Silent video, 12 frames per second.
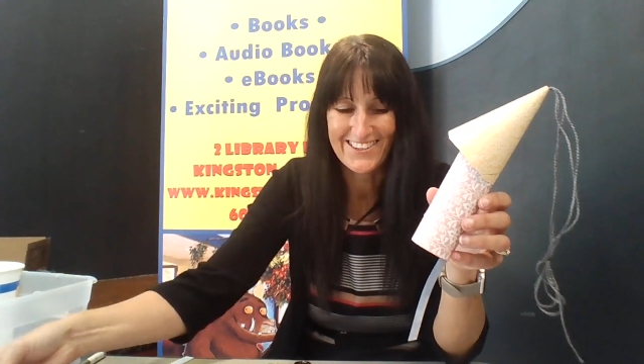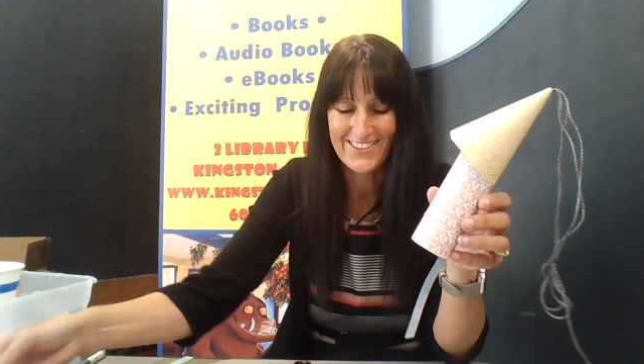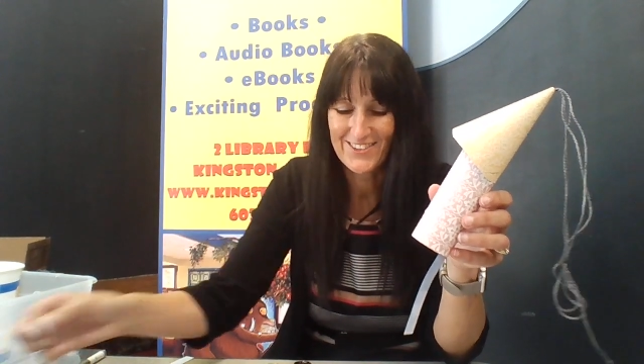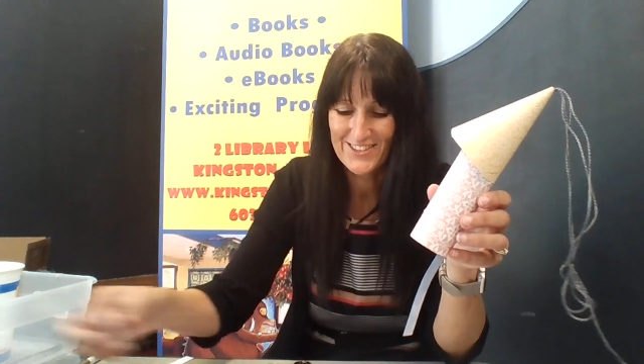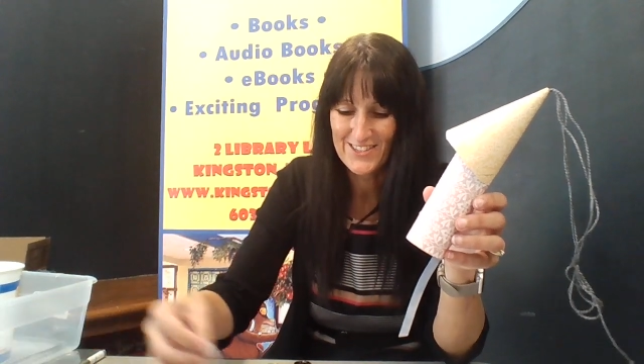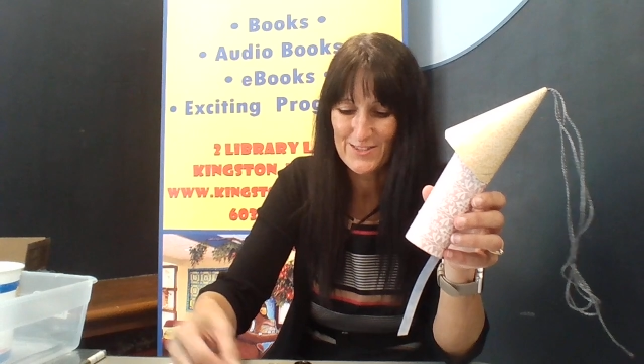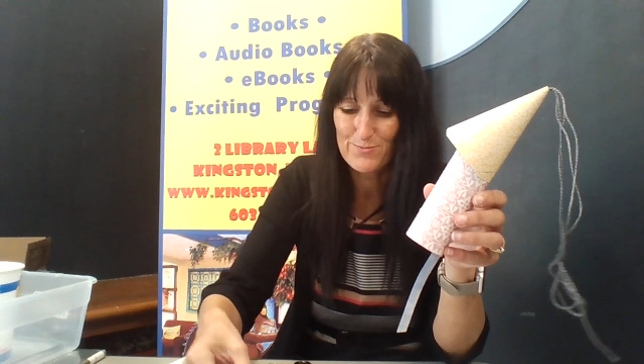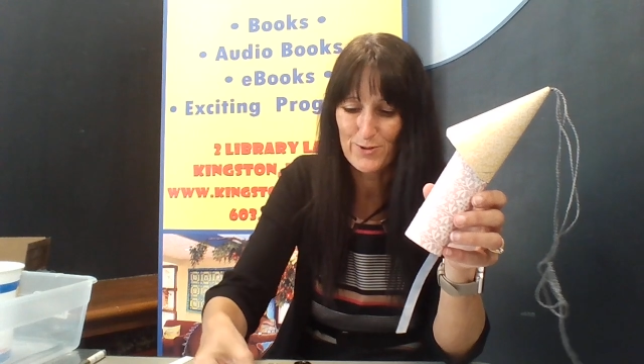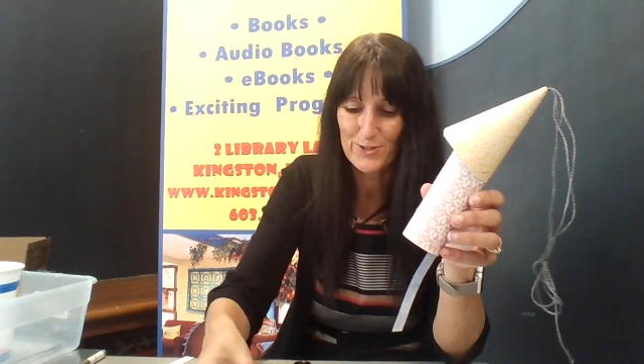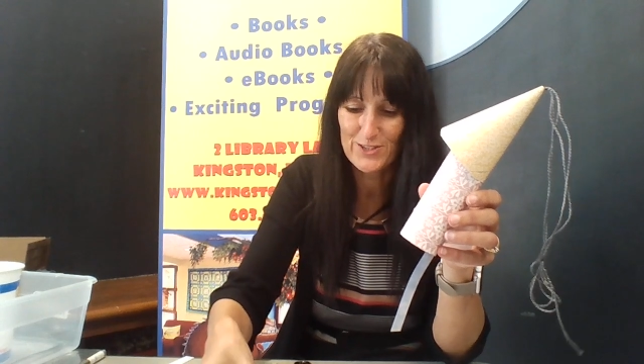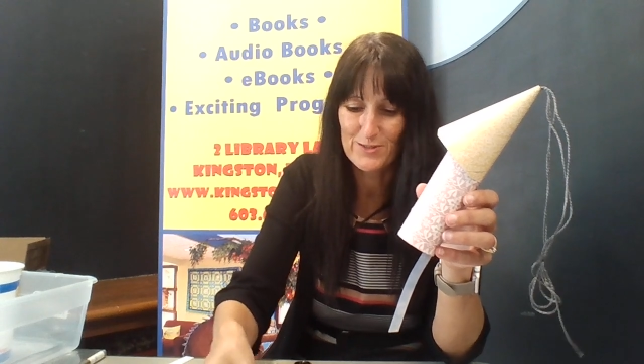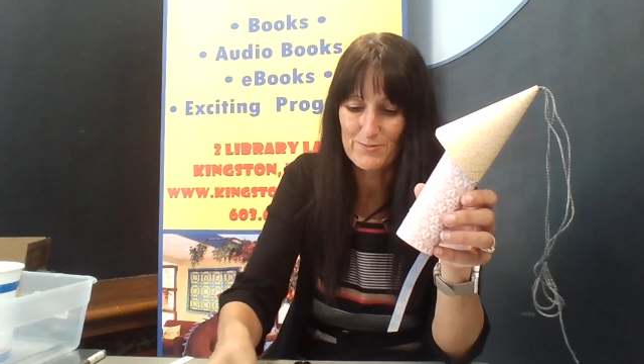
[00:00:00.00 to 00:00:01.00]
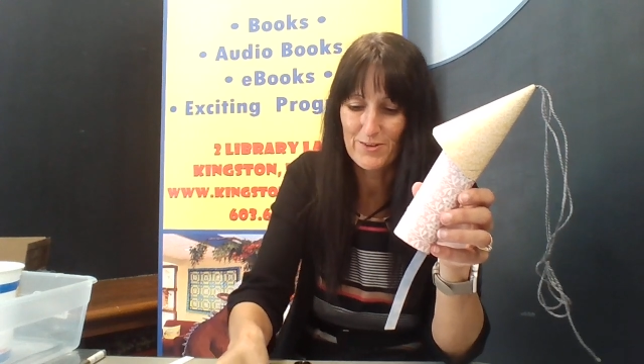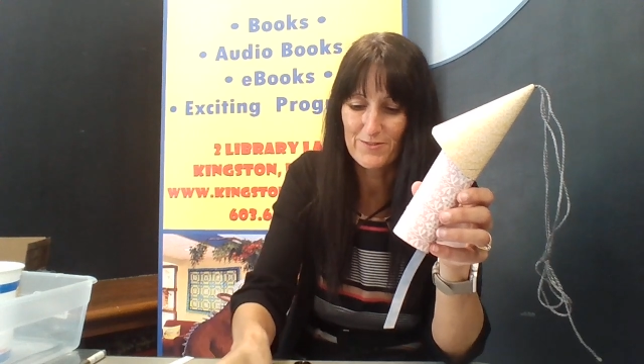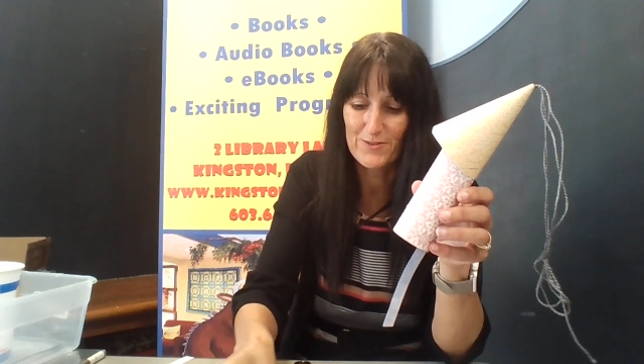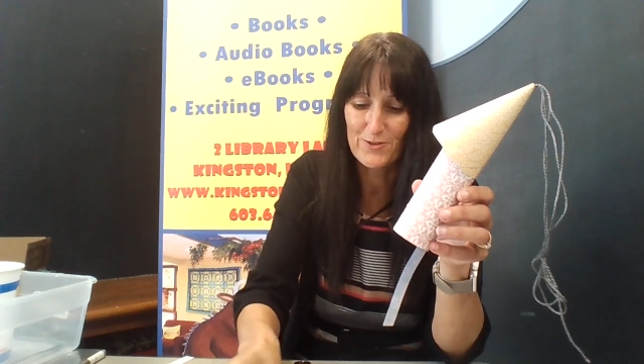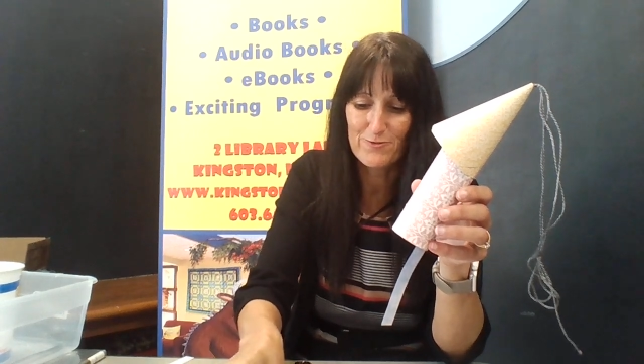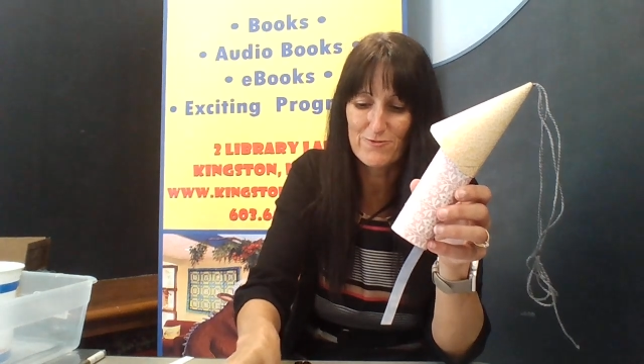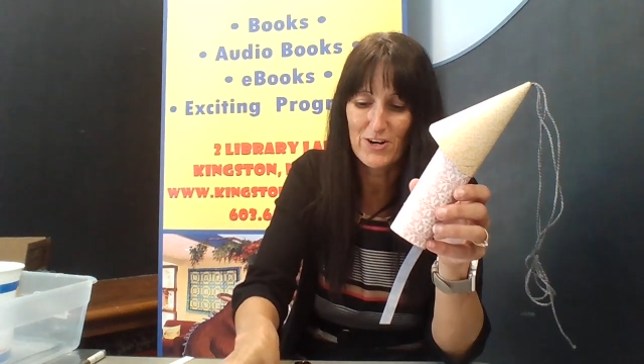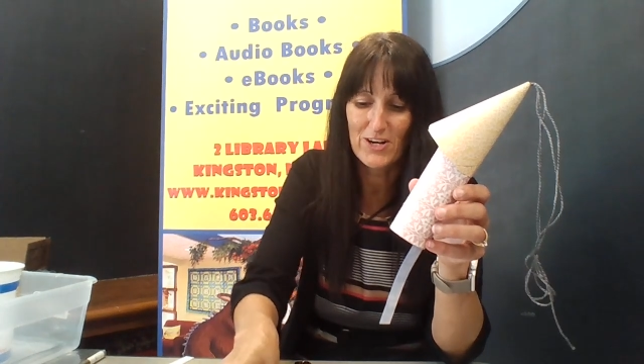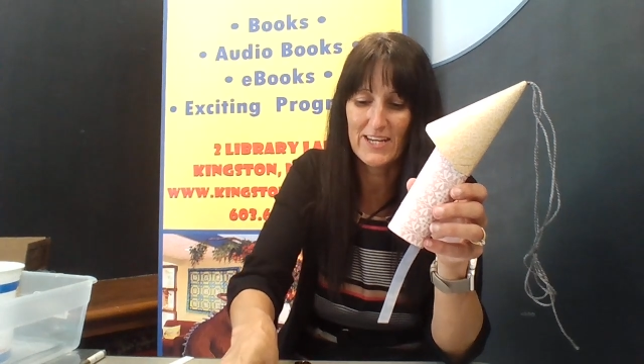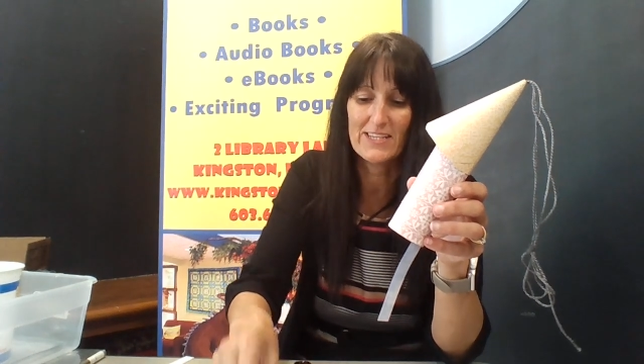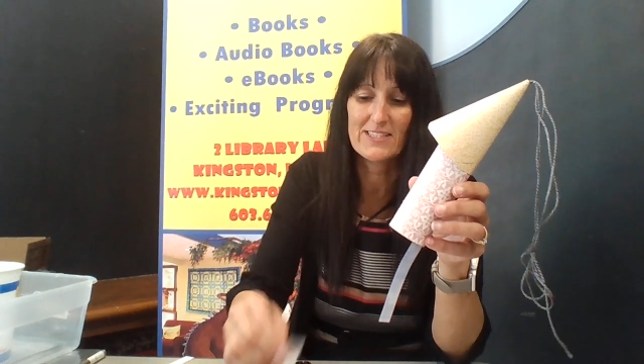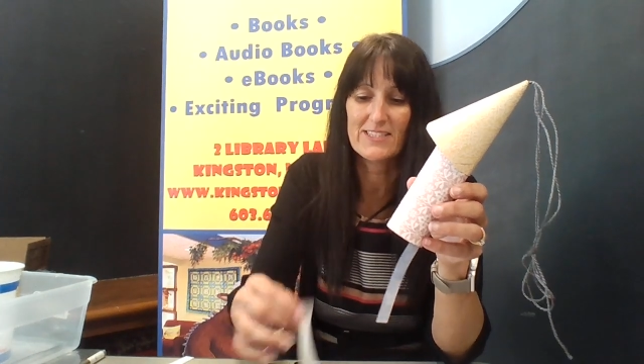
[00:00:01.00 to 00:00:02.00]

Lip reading: onto the bottom of your rocket.